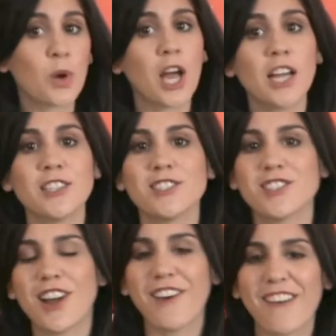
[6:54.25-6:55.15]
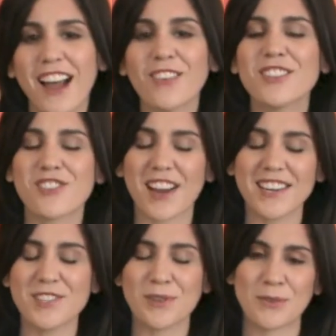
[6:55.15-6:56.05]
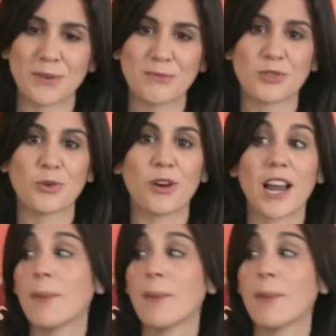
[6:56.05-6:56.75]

one. So I will try to do a room tour,